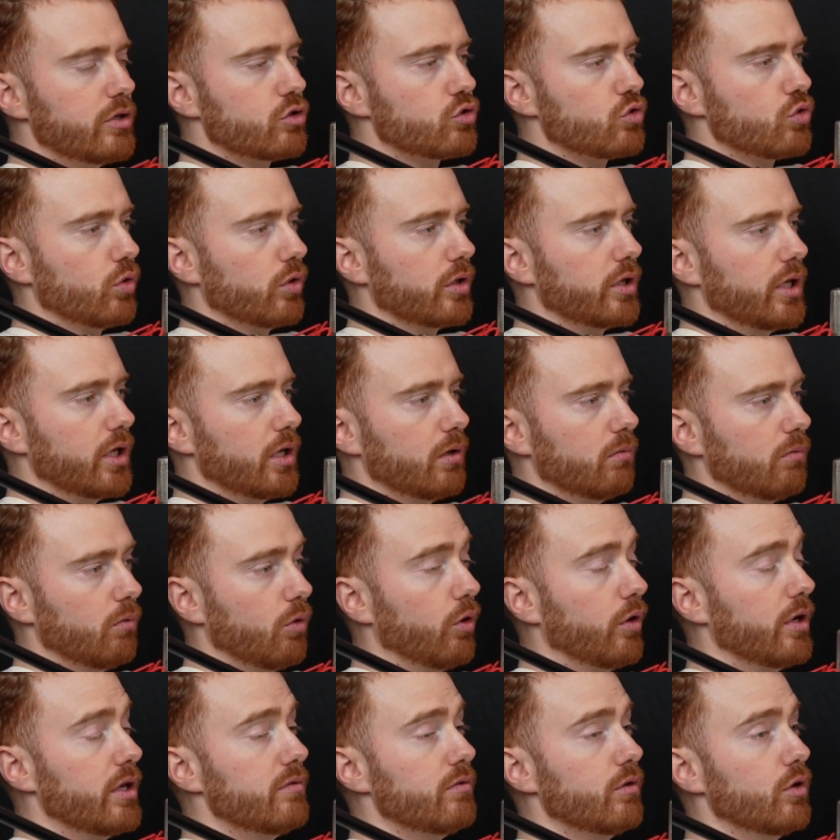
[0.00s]
struck you,
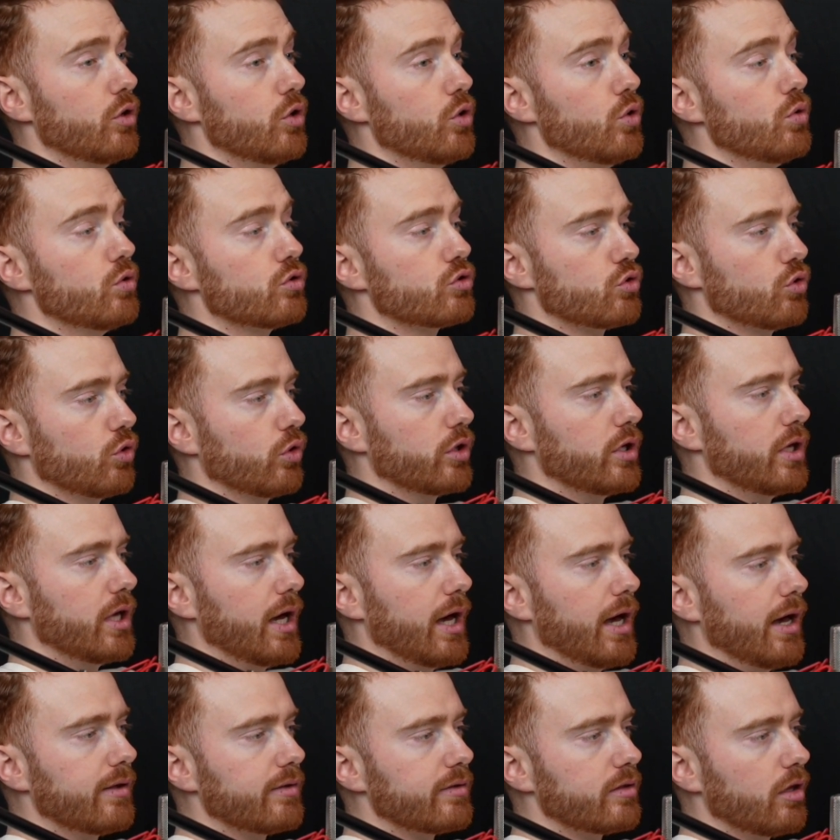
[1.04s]
or even who struck you
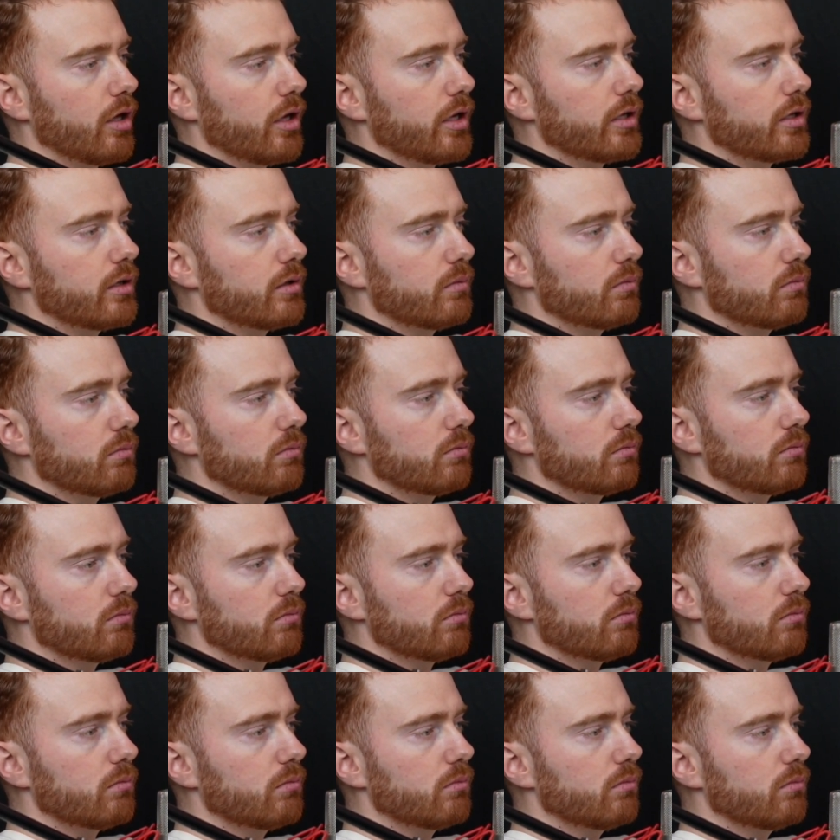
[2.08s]
as like,
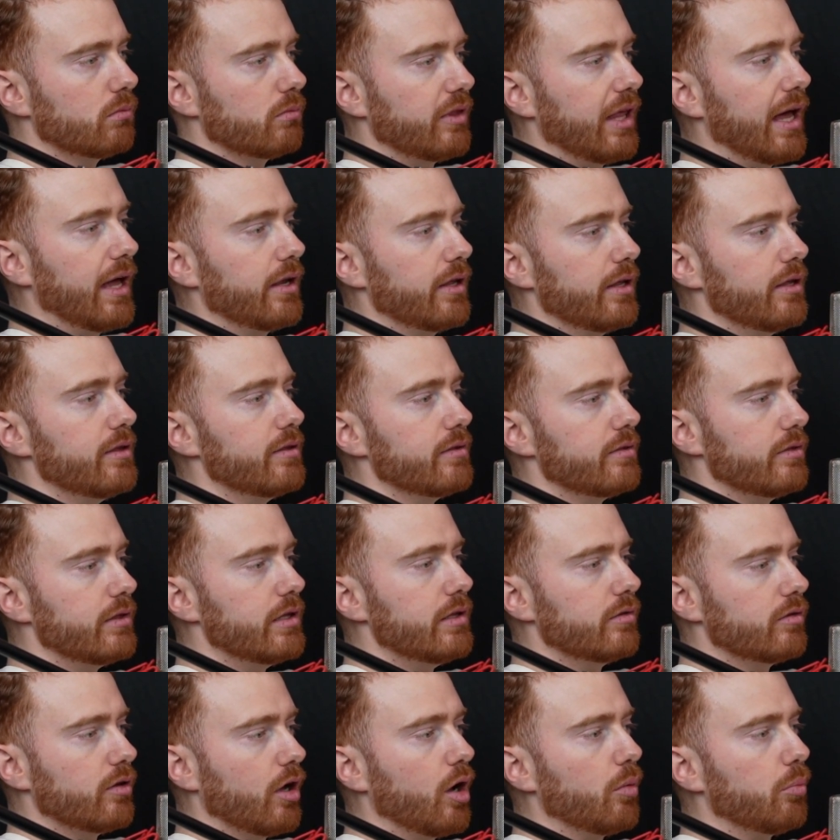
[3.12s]
that is
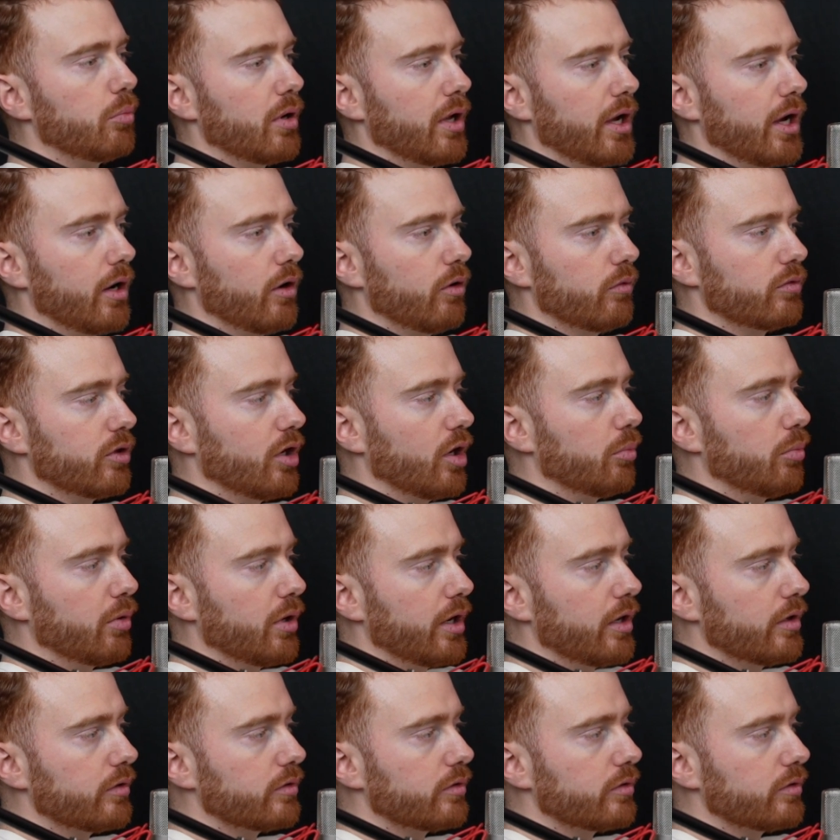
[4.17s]
the top player of top players?